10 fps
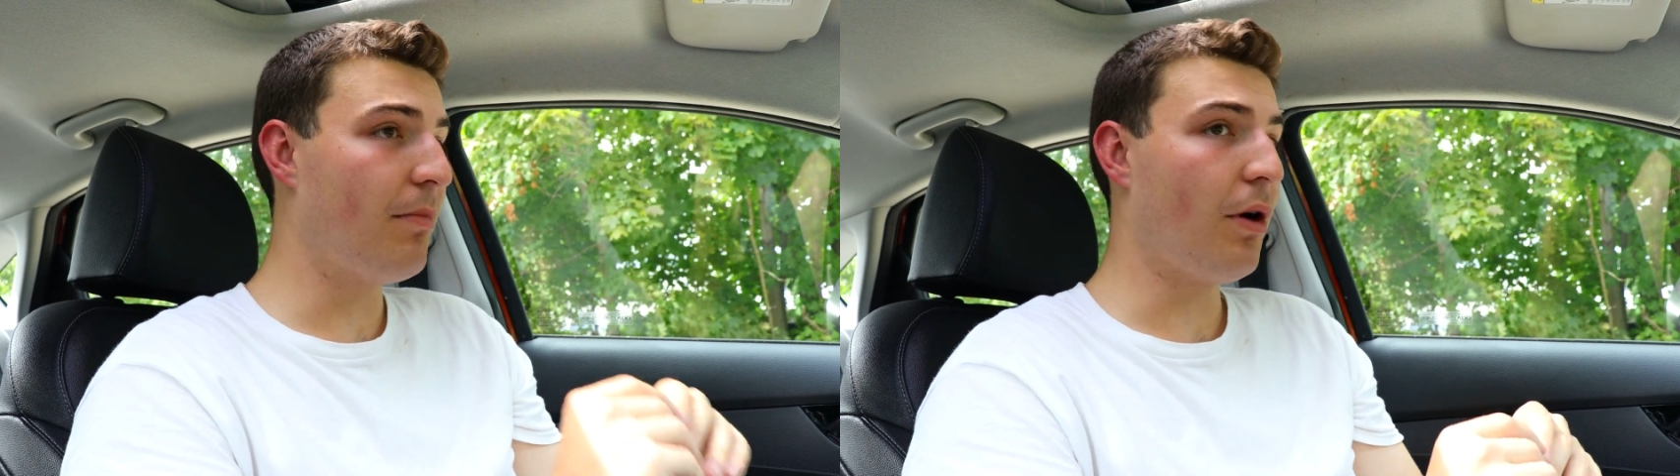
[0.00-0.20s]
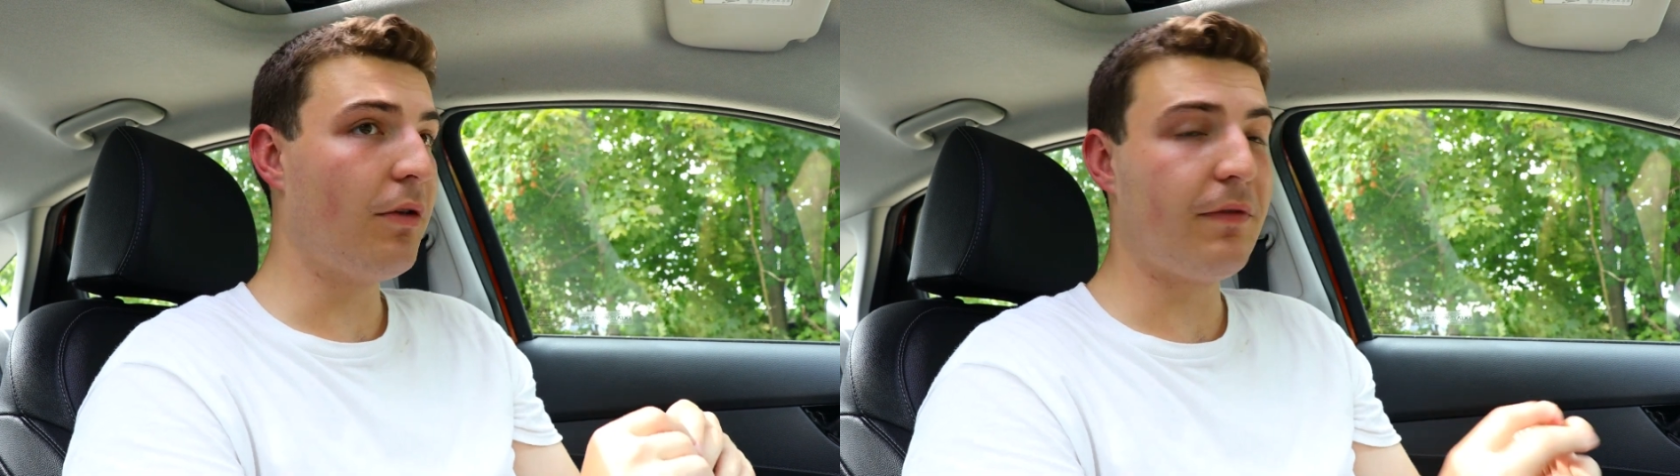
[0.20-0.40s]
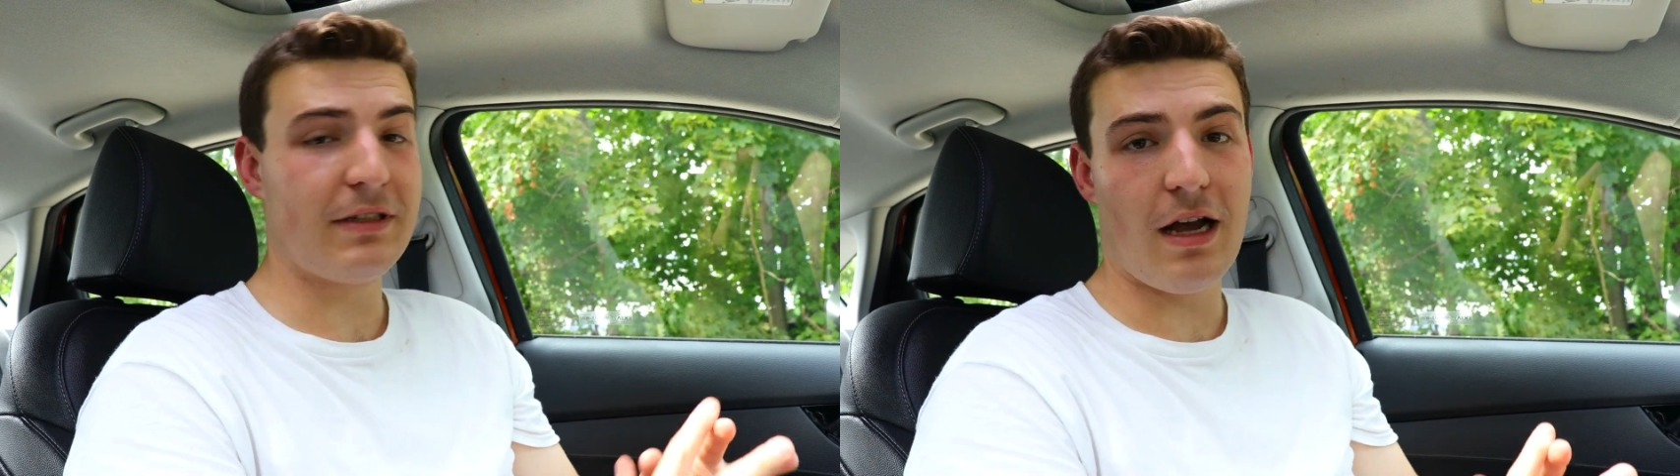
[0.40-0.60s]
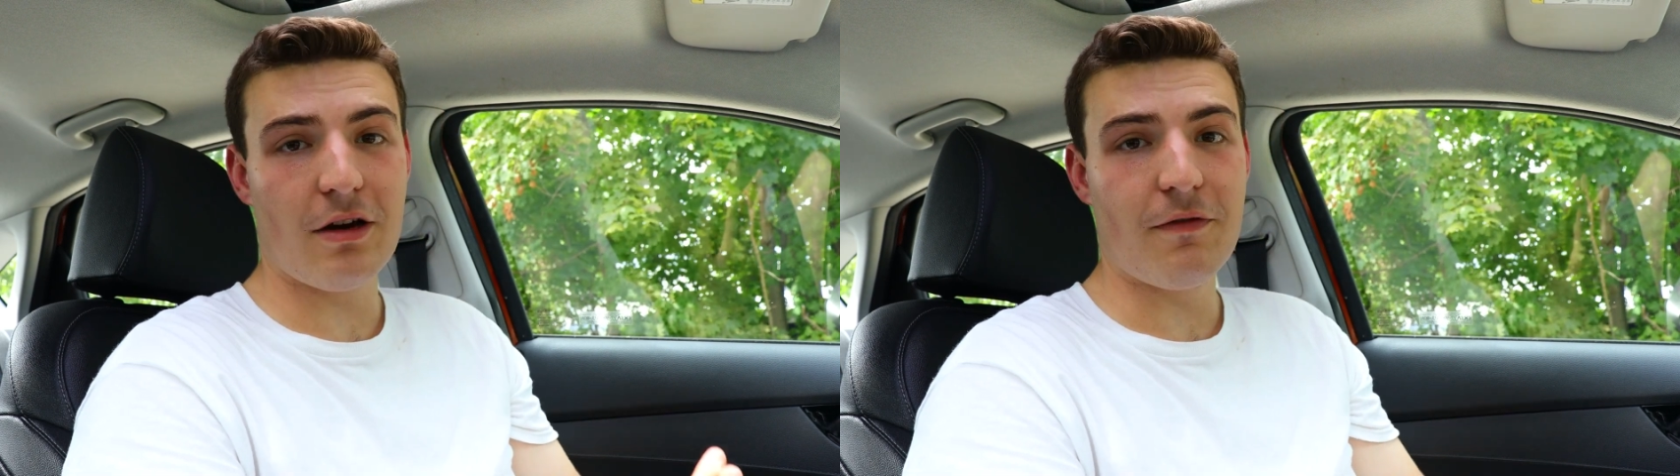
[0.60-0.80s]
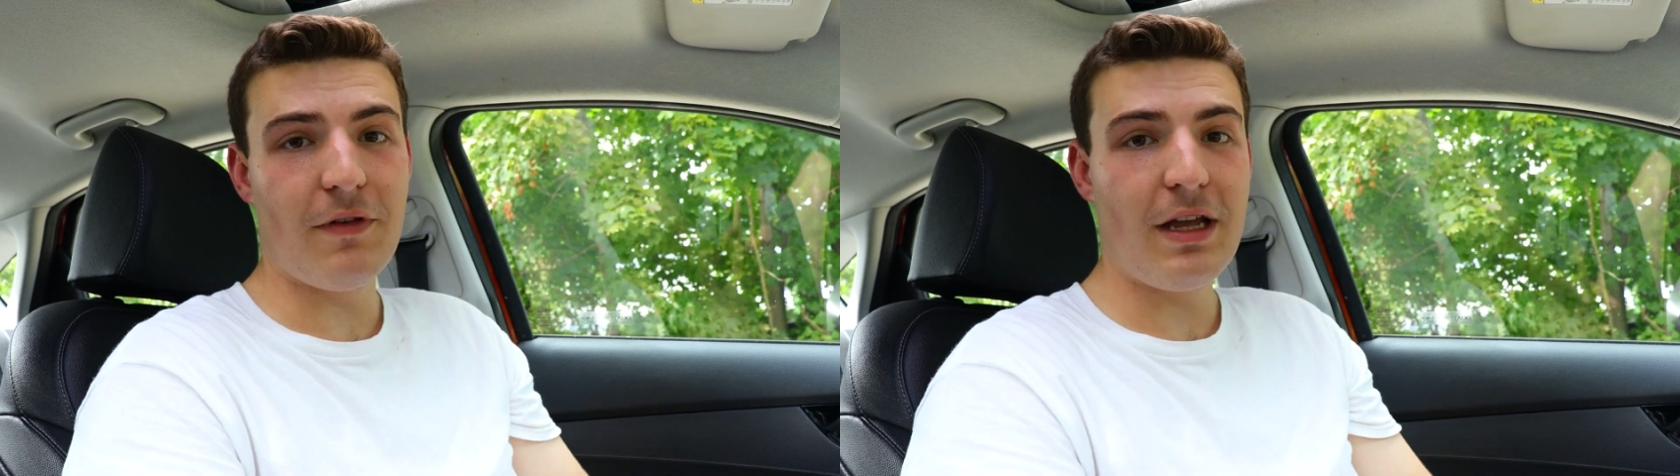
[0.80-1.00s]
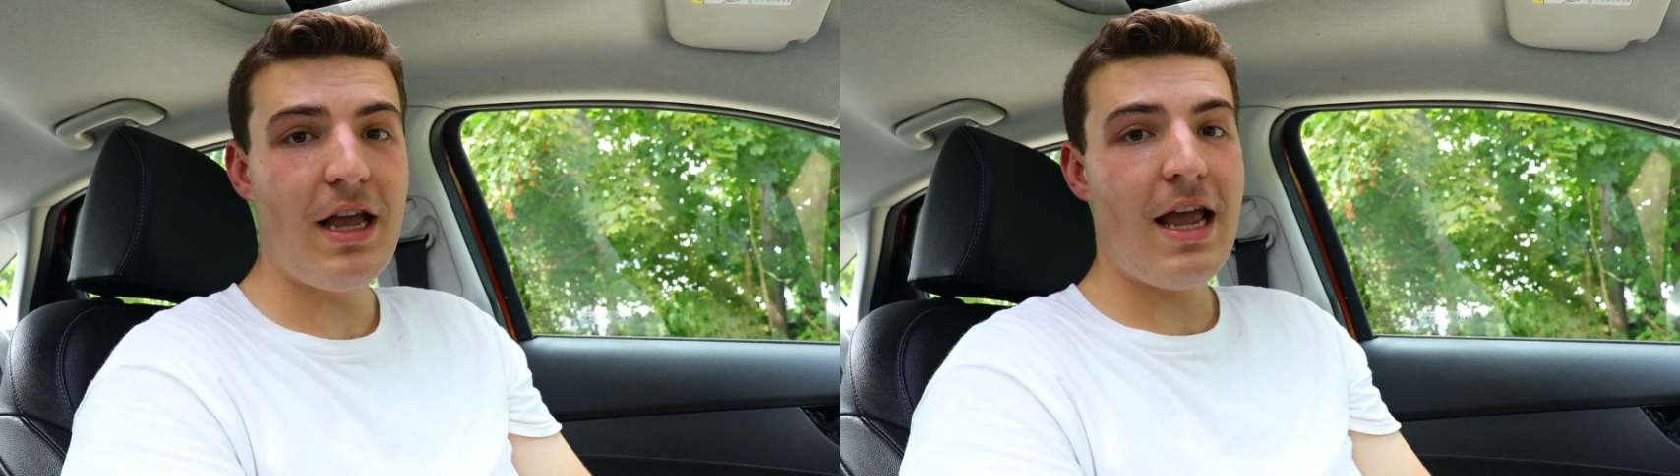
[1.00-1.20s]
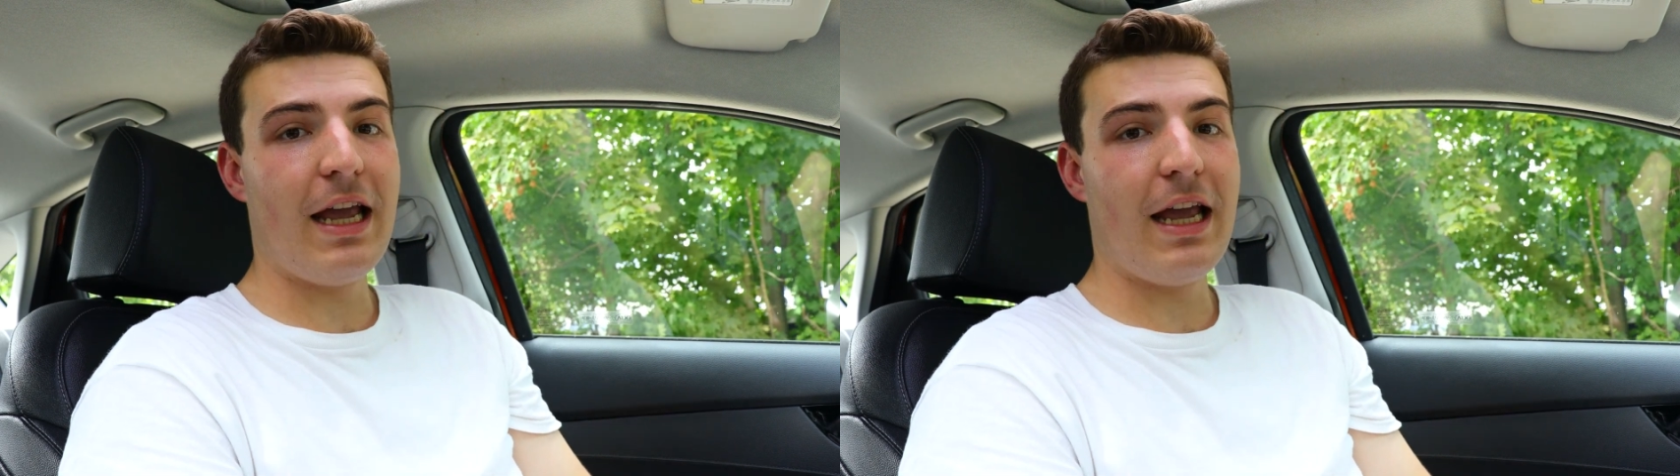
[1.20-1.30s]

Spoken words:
bird photography,